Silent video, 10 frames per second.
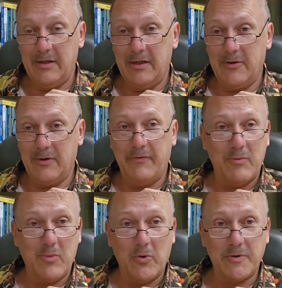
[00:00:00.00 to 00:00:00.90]
you know,
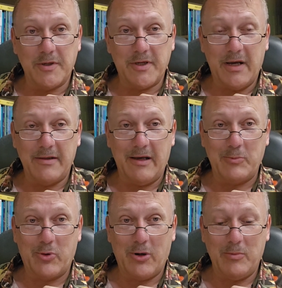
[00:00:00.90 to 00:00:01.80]
even Moses had
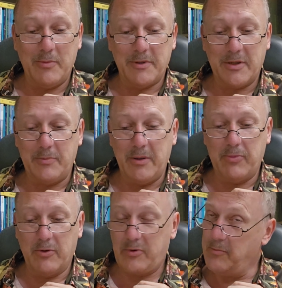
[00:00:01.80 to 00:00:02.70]
that problem as the
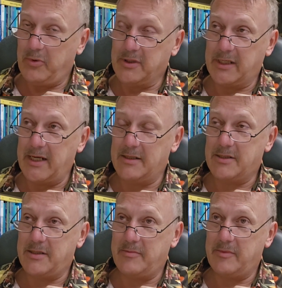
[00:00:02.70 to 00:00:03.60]
people grumbled
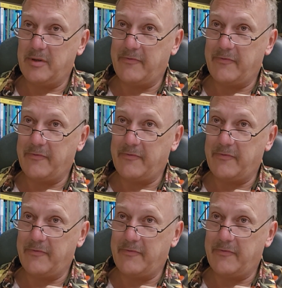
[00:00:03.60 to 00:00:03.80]
against him.